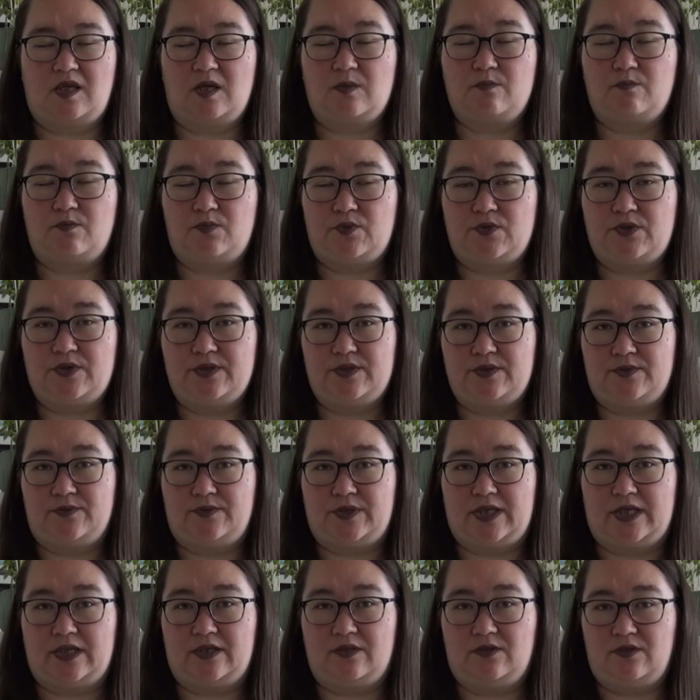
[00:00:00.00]

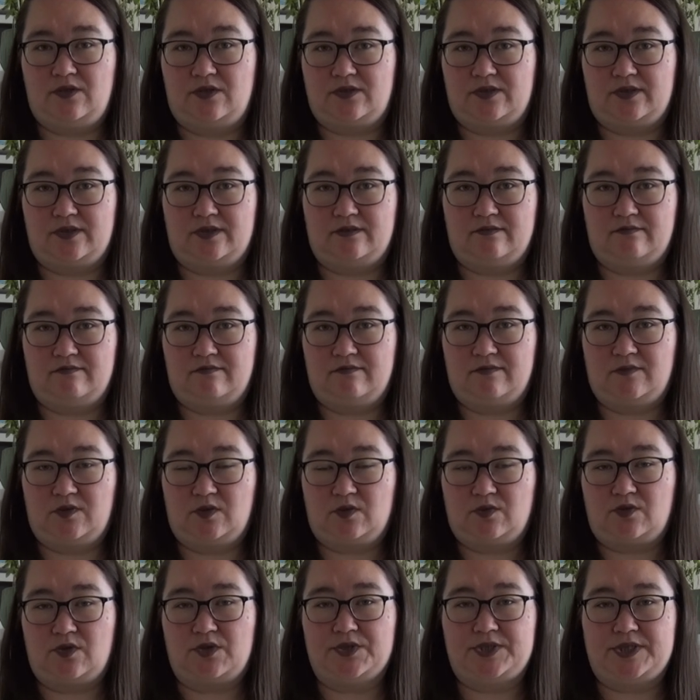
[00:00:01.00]
embroidery on
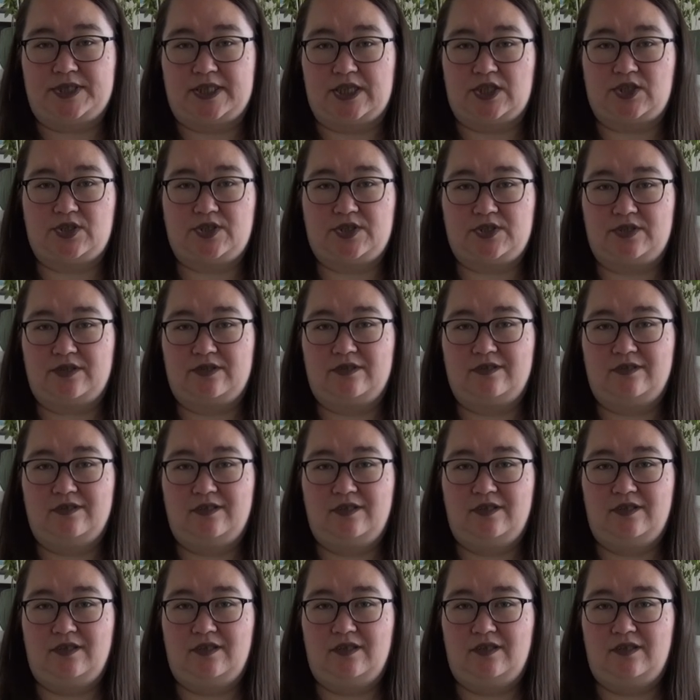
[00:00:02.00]
cross stitch
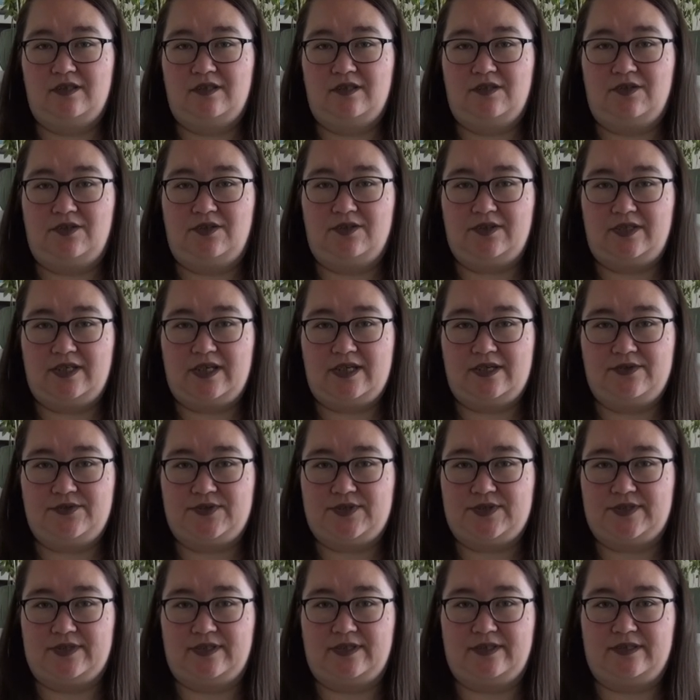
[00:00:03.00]
on the
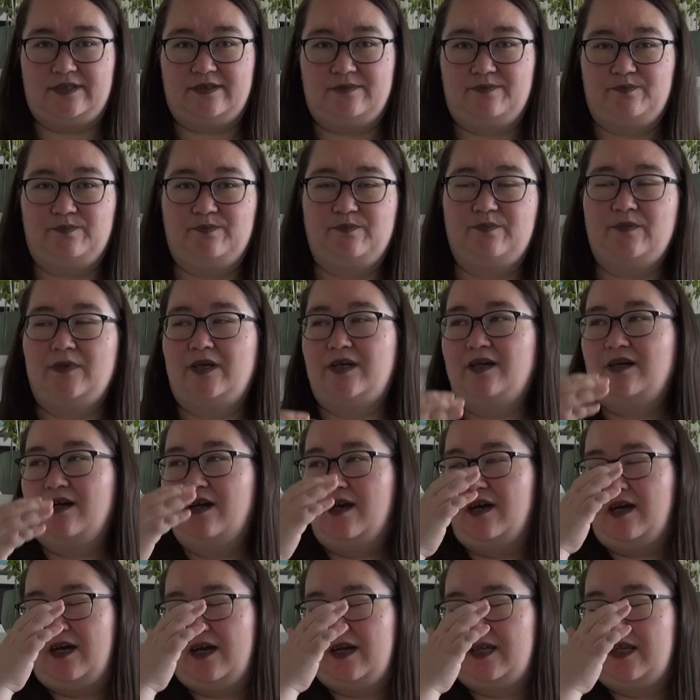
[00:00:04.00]
outside.
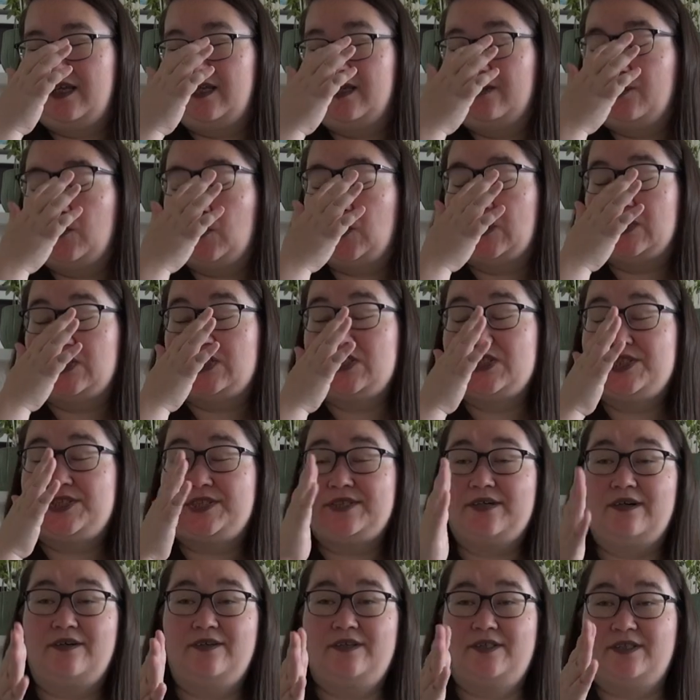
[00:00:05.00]
And I, when she
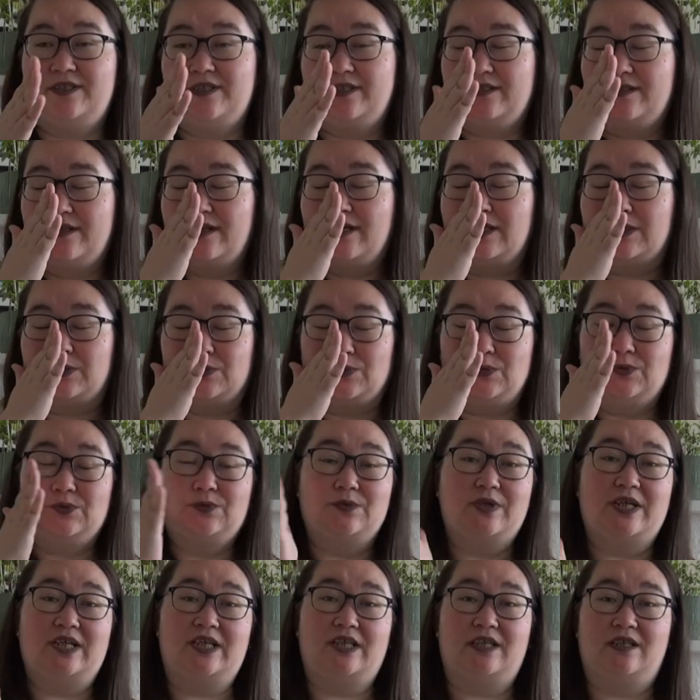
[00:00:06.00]
started it, I'd
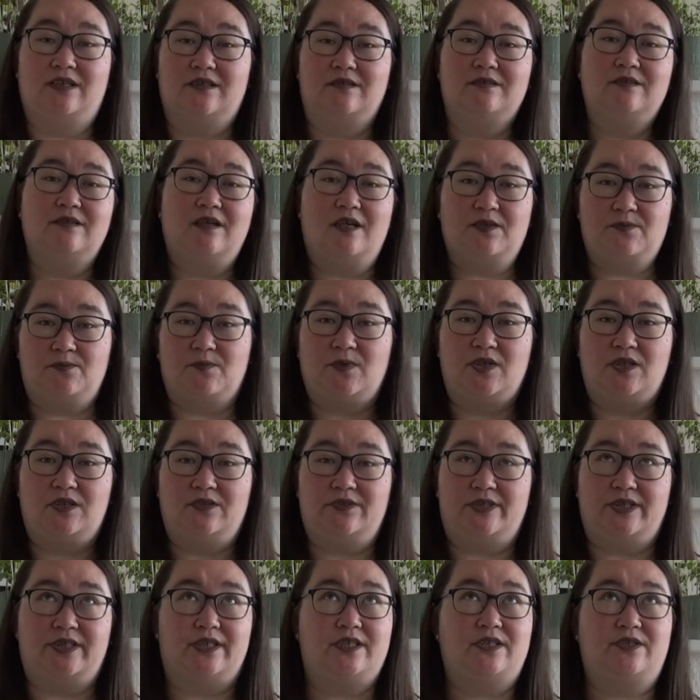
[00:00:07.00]
already
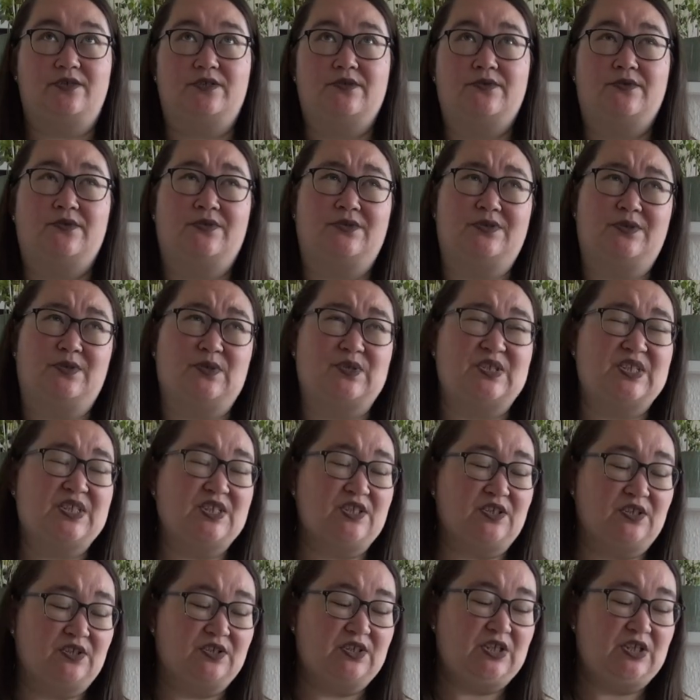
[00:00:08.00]
admired it and thought it was so